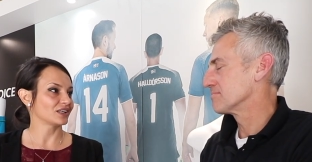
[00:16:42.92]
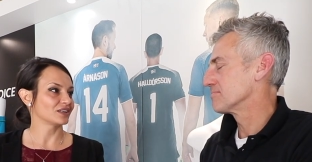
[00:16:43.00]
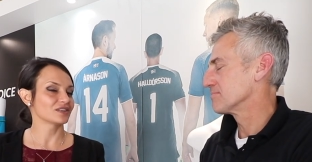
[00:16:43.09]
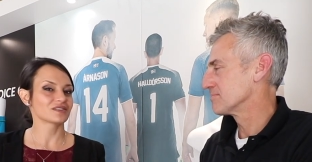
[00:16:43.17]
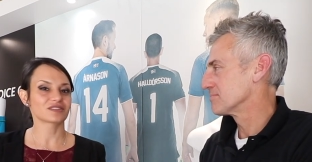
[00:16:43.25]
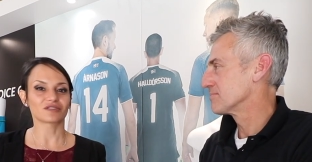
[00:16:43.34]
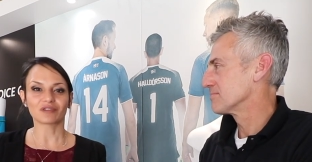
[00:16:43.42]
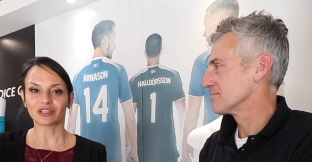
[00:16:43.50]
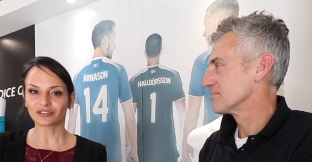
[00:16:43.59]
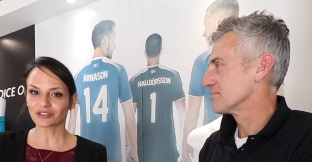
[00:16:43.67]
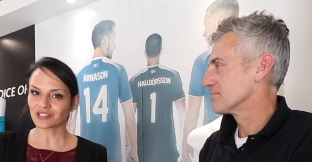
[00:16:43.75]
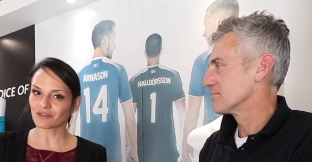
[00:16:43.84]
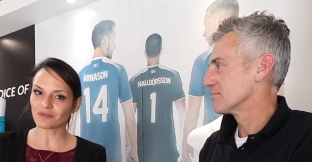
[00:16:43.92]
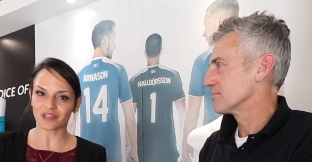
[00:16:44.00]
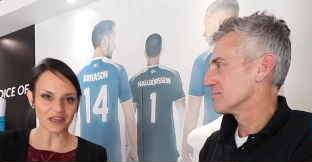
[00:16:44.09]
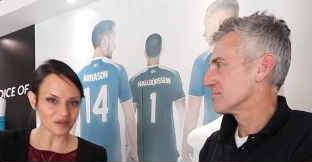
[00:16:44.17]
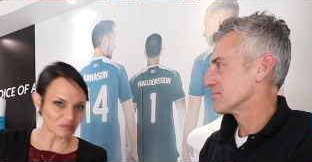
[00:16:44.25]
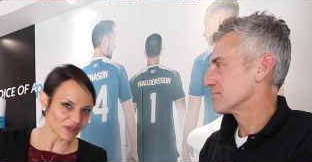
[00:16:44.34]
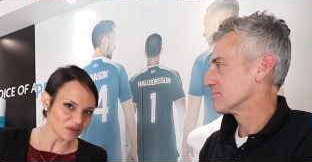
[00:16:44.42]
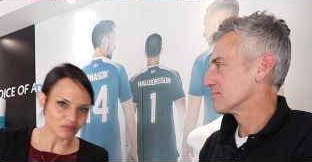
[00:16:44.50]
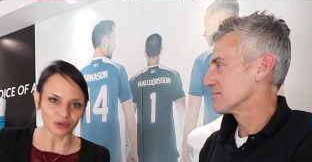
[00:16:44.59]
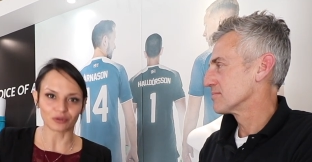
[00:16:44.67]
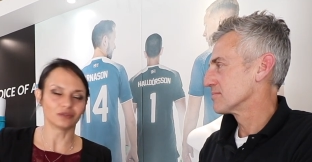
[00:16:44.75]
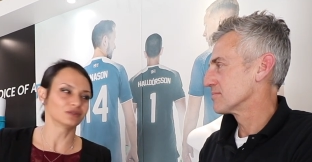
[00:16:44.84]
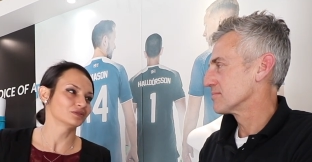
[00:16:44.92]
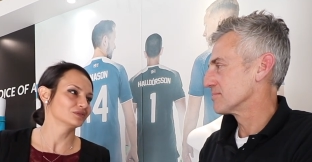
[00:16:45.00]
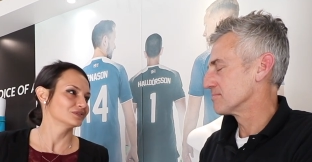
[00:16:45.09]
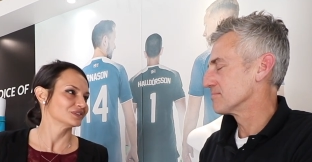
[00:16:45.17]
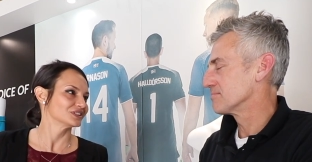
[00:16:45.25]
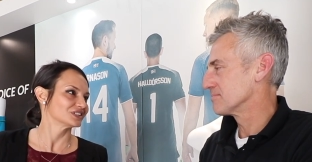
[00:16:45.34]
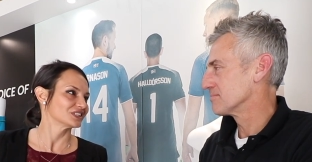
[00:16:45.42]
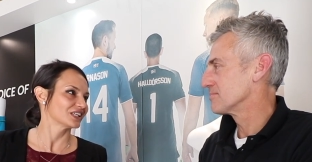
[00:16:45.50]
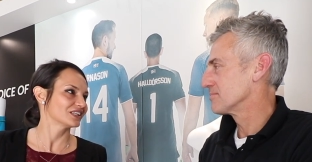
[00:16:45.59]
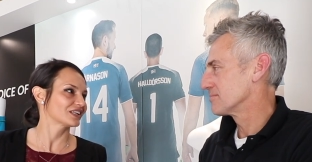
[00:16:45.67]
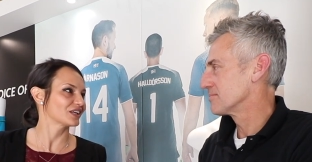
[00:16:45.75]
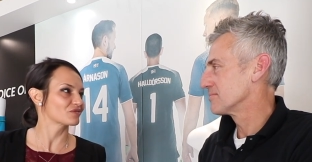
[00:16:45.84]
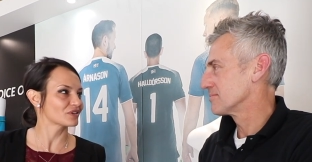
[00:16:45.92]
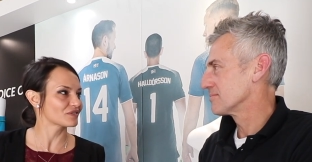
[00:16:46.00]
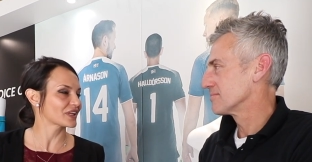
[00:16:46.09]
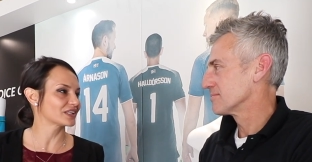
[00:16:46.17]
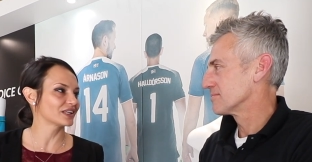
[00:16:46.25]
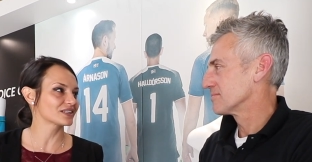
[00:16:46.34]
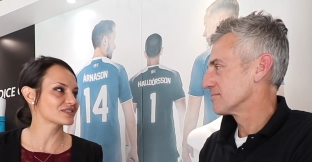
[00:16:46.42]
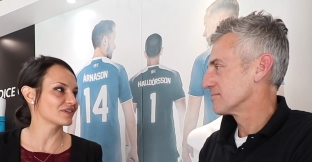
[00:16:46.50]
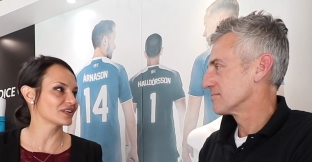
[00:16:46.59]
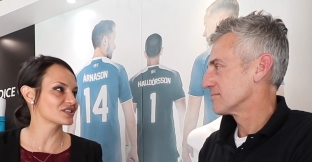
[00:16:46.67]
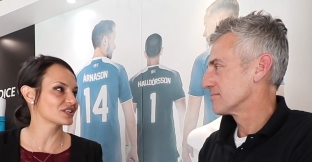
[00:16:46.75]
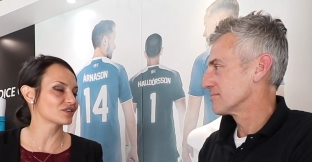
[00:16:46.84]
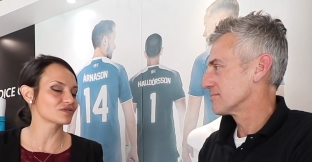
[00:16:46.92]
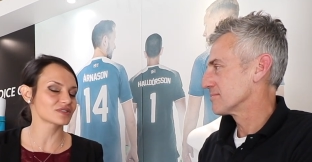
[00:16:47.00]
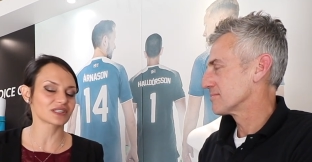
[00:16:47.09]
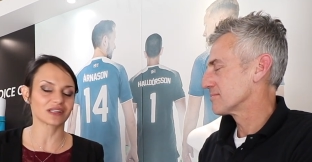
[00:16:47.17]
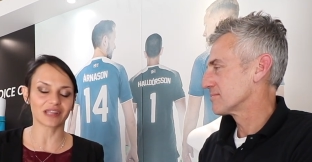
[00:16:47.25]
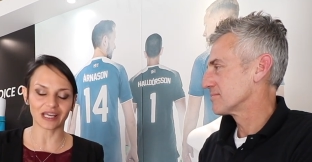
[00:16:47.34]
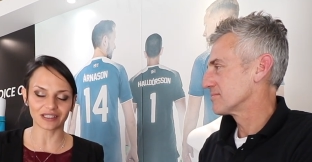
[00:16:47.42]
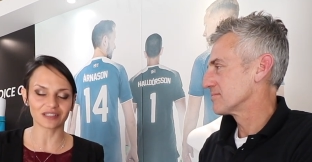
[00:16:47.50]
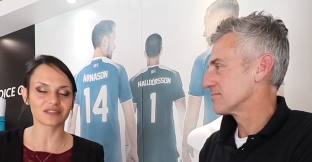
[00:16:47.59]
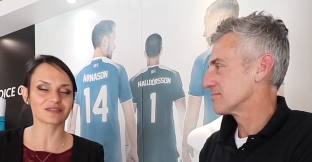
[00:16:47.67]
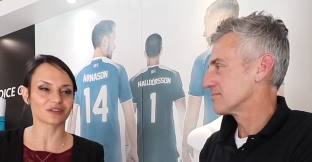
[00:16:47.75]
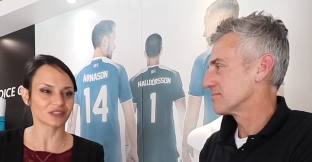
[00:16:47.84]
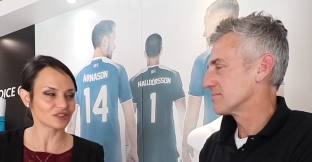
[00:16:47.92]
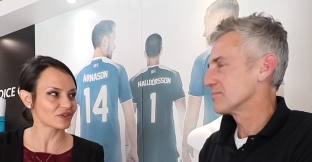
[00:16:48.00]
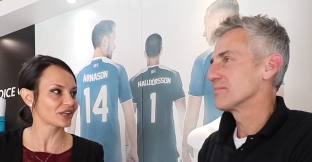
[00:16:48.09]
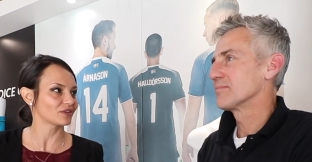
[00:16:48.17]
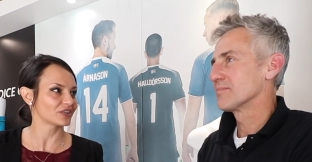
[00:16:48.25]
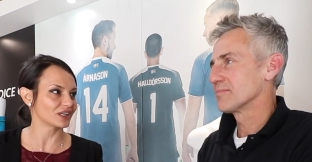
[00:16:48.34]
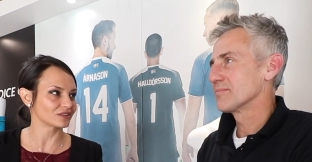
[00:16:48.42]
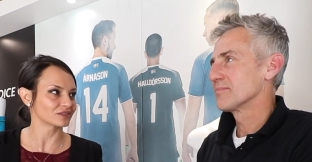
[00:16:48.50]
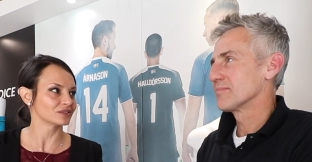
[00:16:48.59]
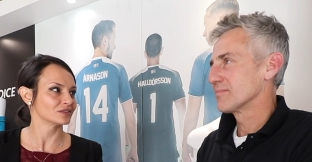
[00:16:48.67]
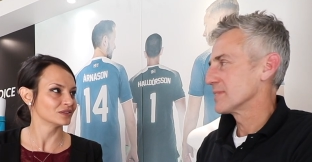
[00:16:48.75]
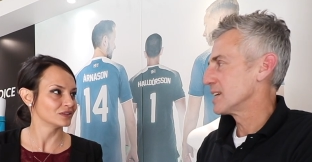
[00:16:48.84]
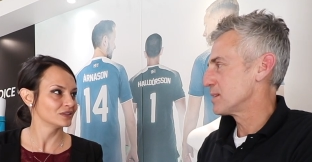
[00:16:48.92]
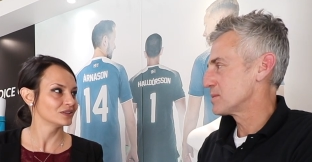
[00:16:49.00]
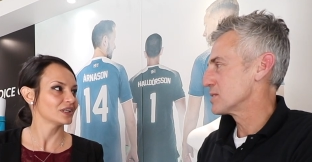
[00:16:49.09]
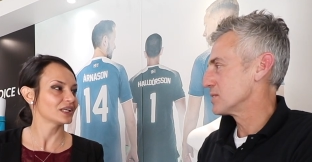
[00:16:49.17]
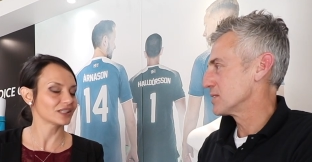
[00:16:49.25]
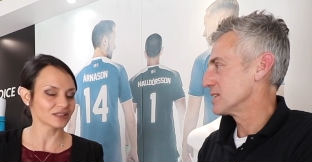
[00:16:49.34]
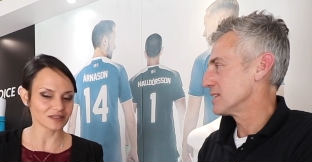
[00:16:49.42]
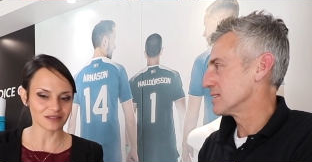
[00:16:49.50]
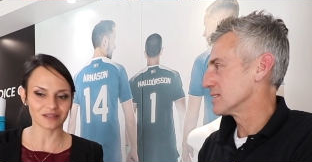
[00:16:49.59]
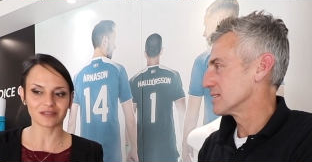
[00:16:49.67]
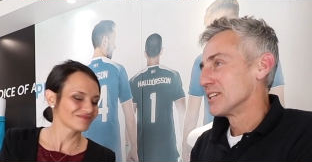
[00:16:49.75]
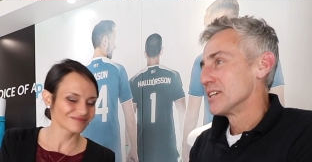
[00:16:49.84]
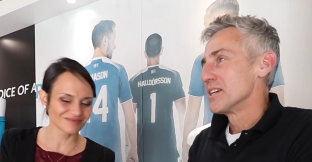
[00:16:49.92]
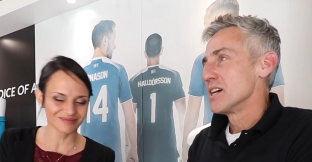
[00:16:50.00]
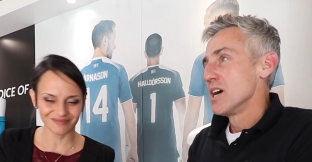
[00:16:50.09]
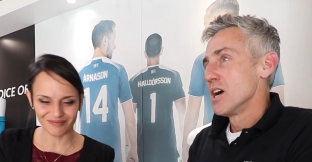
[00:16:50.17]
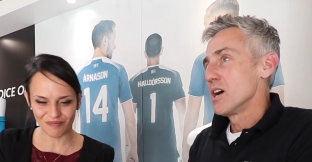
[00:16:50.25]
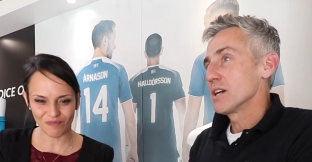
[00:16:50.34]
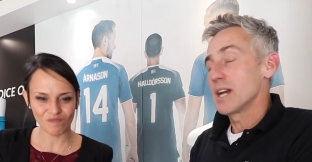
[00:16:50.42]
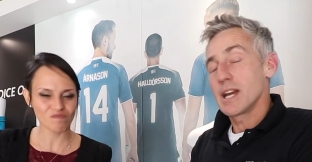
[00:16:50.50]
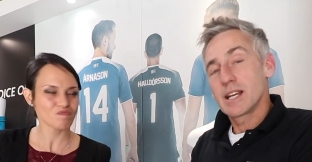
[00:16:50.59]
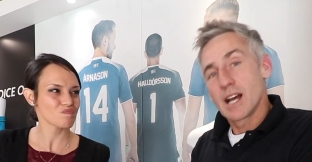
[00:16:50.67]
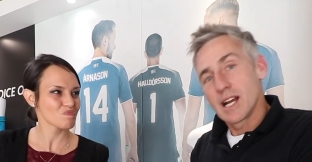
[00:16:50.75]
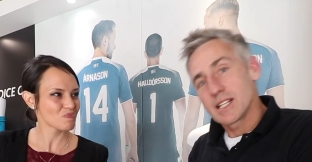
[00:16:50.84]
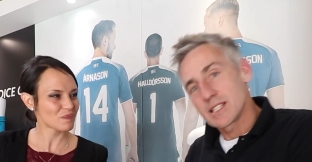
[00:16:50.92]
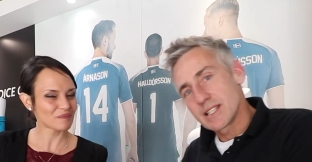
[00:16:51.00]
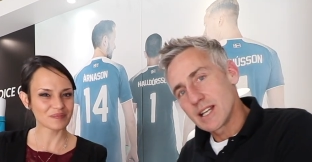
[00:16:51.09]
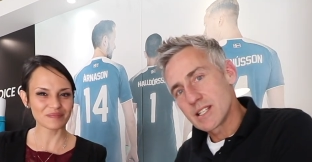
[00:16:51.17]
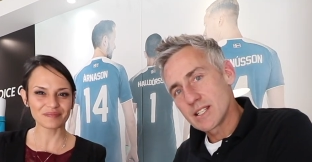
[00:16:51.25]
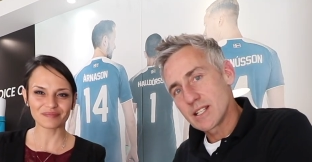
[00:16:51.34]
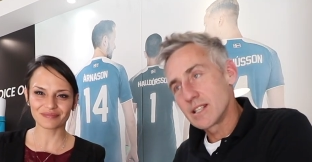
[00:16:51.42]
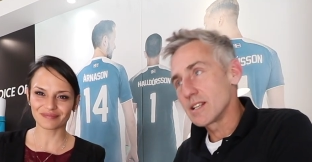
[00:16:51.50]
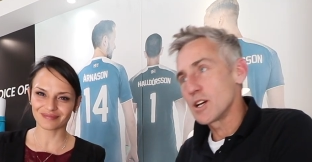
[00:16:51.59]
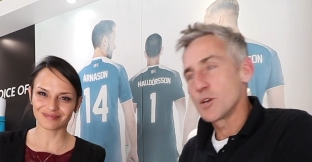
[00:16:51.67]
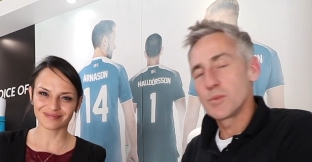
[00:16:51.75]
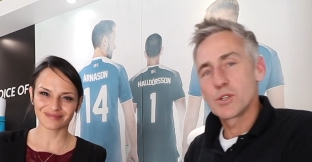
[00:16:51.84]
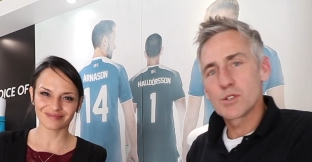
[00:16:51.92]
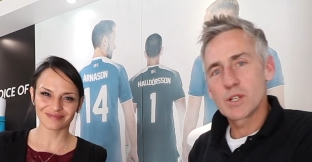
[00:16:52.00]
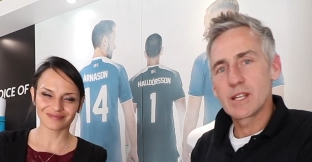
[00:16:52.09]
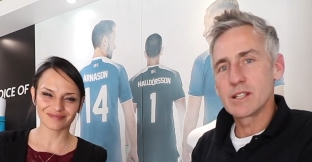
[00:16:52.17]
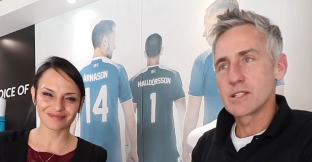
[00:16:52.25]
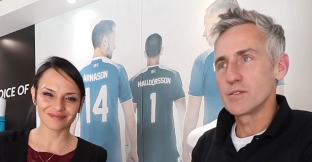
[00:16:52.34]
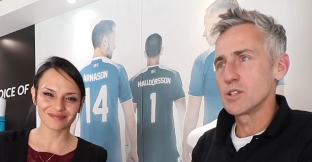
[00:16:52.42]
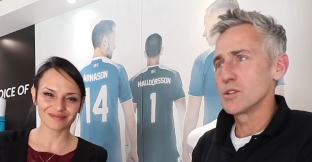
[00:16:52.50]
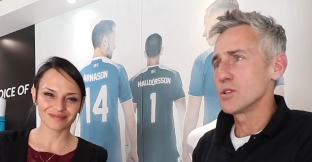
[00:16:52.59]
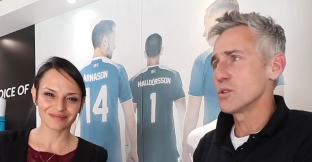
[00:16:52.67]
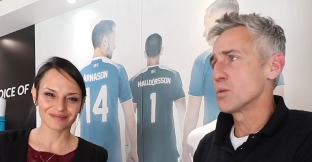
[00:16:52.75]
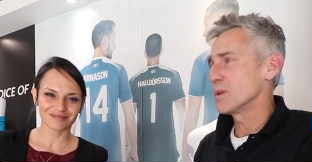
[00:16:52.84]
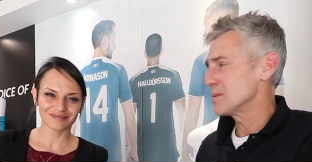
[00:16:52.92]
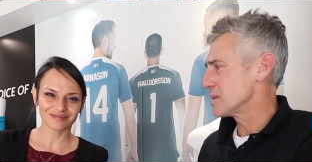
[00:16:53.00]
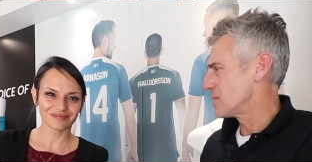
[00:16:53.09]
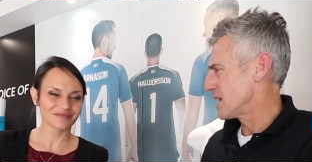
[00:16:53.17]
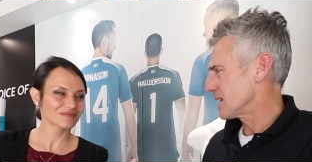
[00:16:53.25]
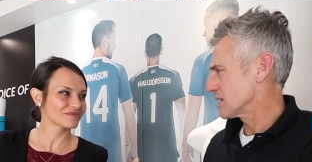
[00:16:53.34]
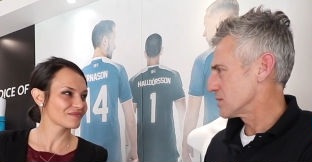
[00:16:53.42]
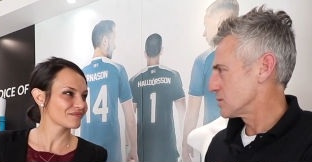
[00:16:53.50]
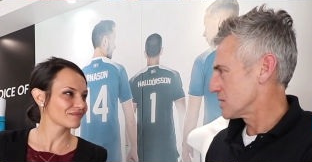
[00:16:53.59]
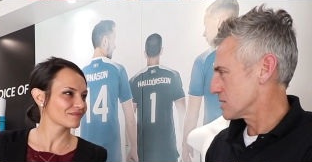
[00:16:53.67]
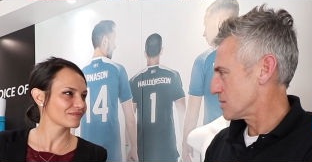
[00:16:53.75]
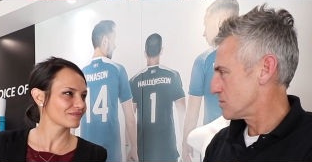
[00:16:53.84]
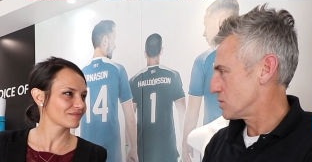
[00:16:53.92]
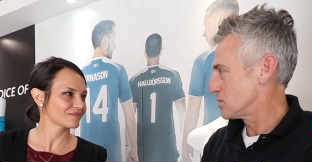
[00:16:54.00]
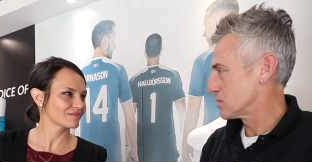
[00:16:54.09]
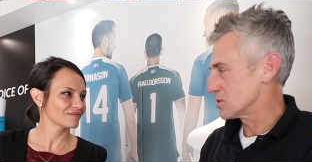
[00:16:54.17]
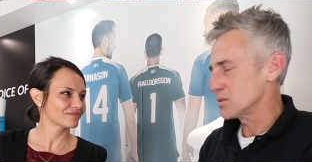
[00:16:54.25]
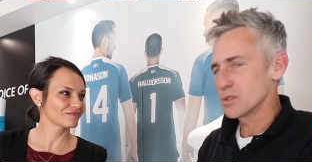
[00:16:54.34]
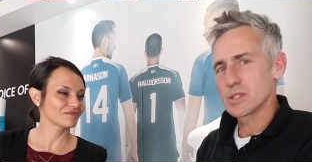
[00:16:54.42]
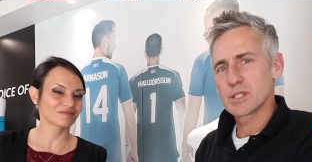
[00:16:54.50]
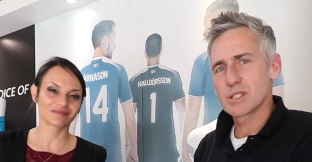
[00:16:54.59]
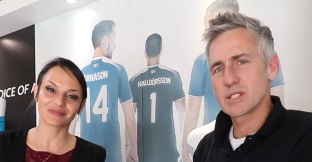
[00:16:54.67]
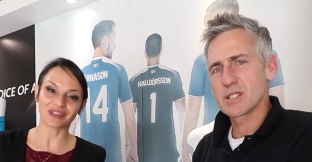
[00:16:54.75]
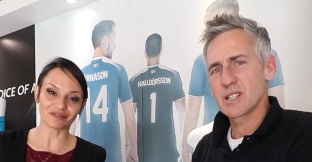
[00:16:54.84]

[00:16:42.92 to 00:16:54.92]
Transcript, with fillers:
Speaker 1: mm. surround yourself with other people, Mm-mm. and get rid of that negative energy because that is going to drag you down.
Speaker 2: Absolutely. It is. Okay, guys, that's it. I hope you enjoyed the interview. We'll be back with some more talks.